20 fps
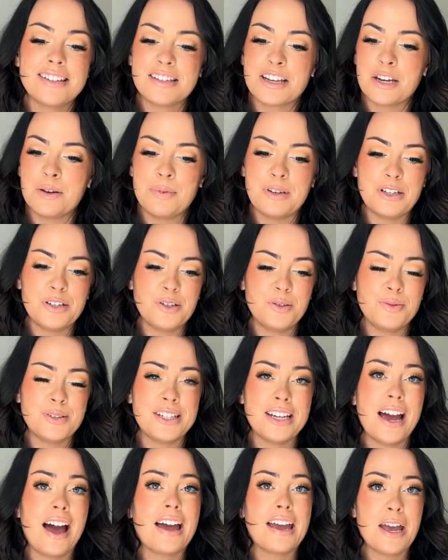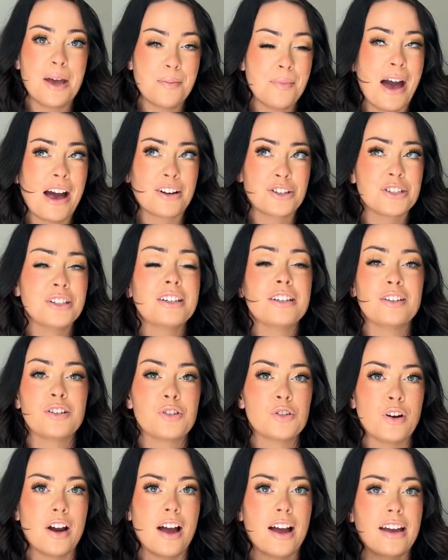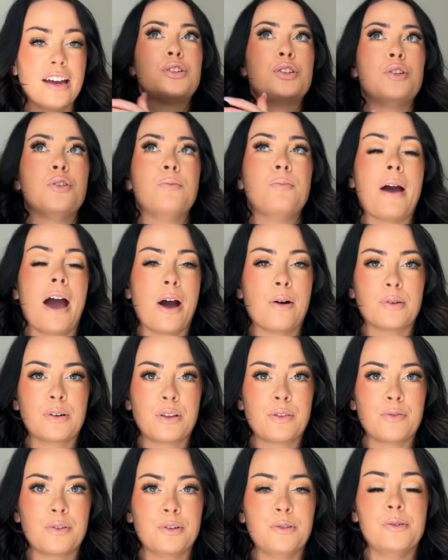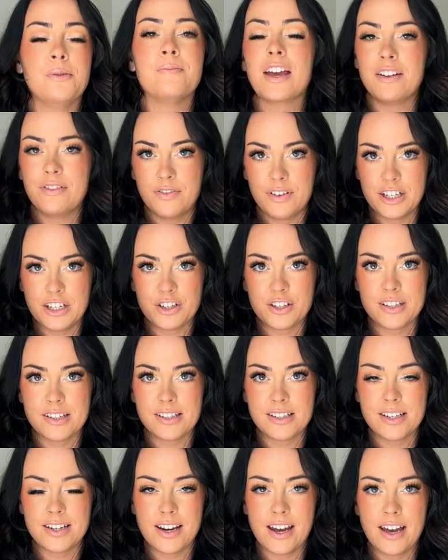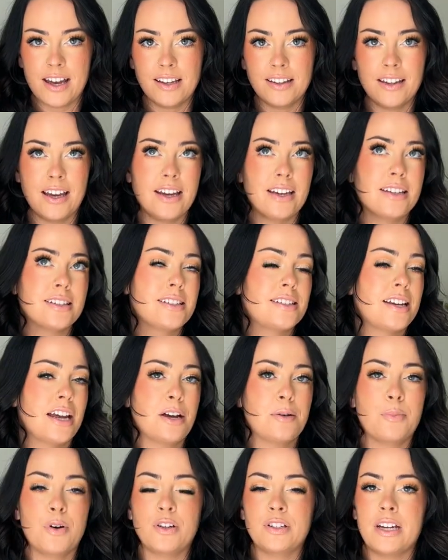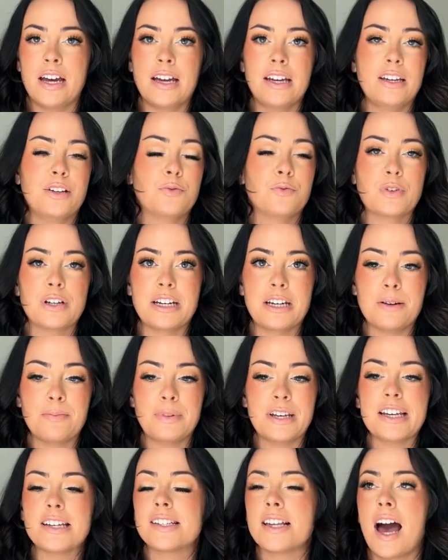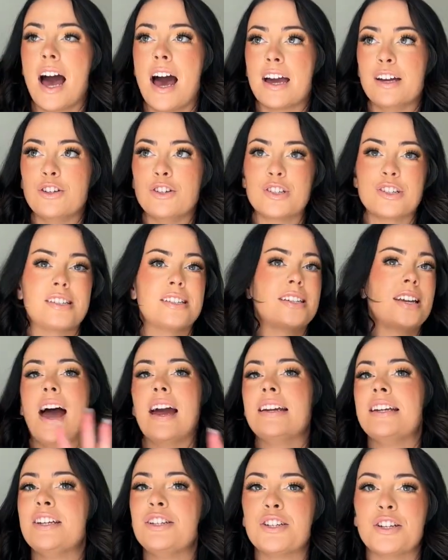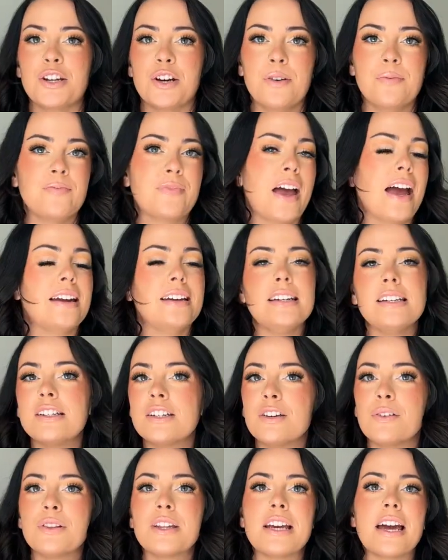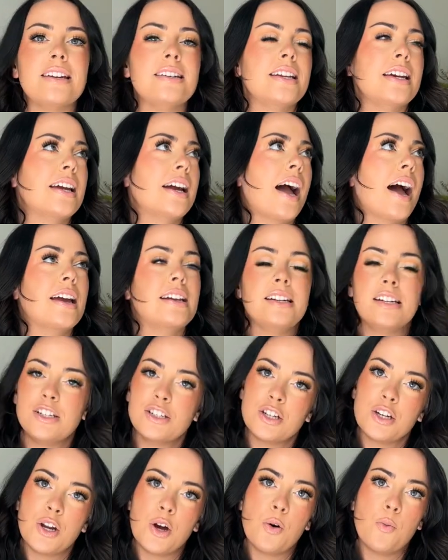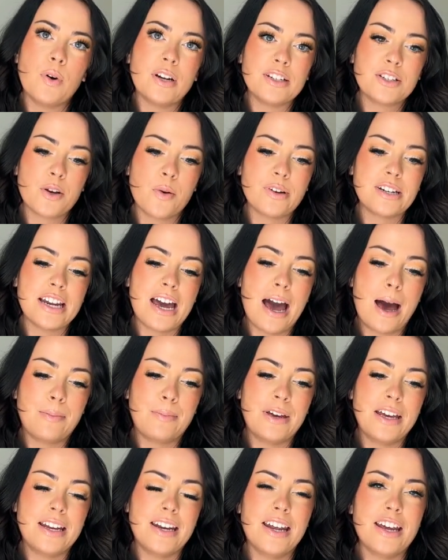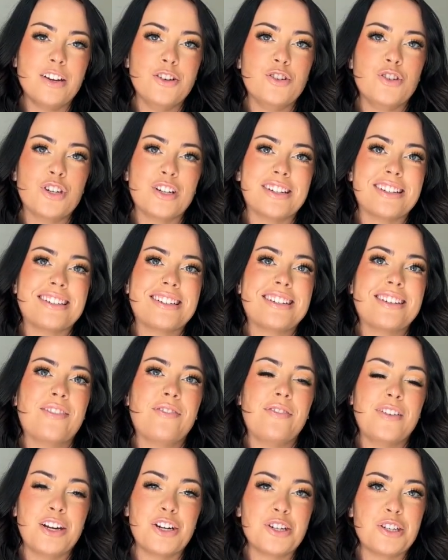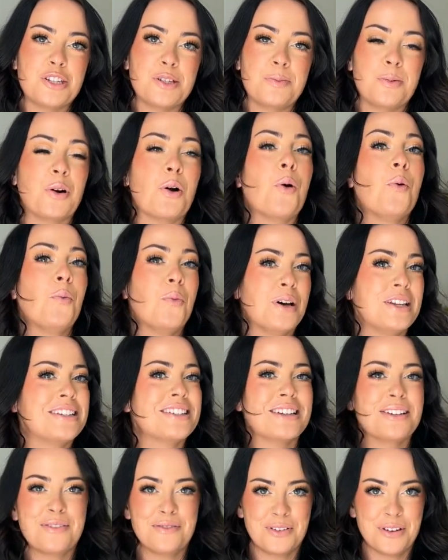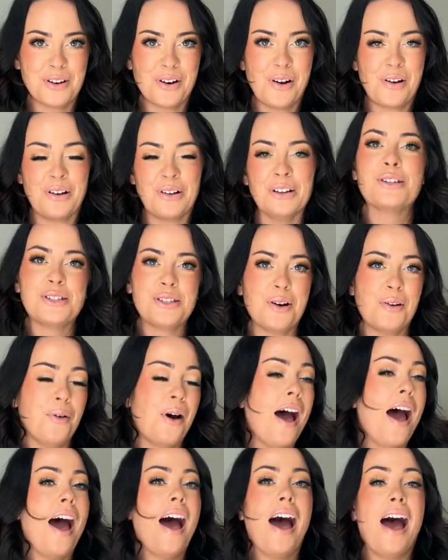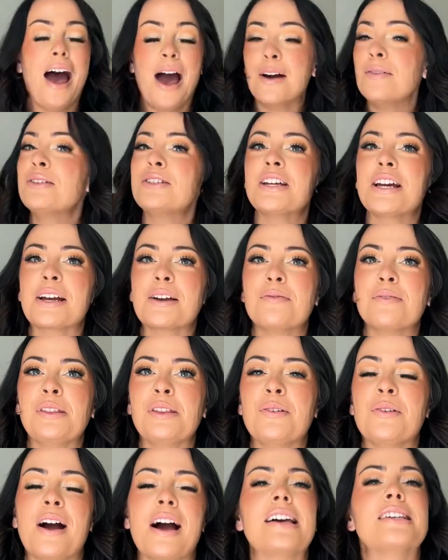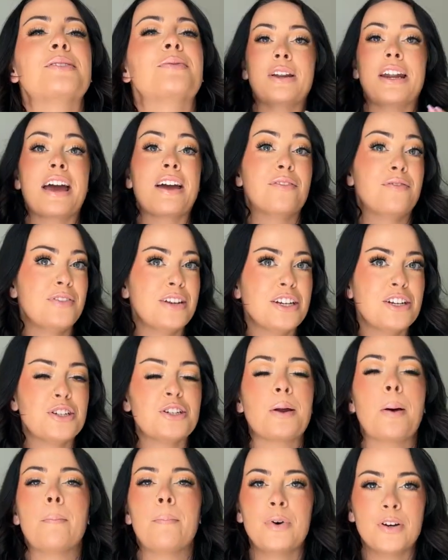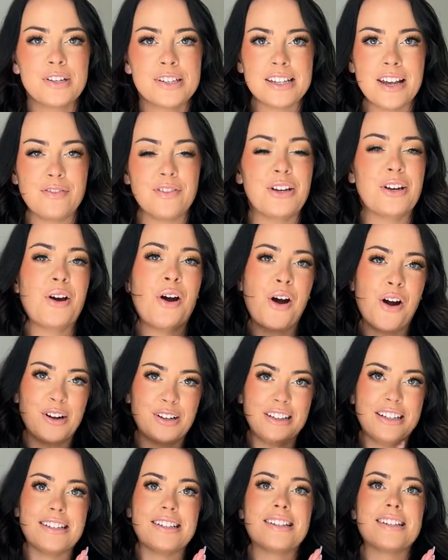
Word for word: it's gonna be a doozy. I am actually gonna try to power through and finish this today, like stay up all night and read it because I just, I need to know. I need to know the ending. I need to know what is going to happen and just finish this book once and for all. So I will check in with you guys when I have finished book seven, Heartless